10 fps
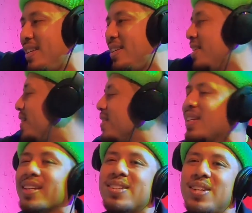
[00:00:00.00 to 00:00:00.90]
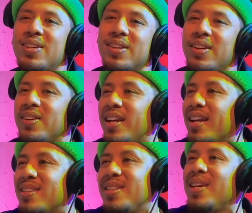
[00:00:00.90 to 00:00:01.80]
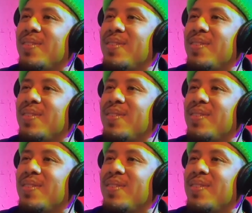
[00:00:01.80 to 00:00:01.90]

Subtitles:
it was like cheerleader dance team,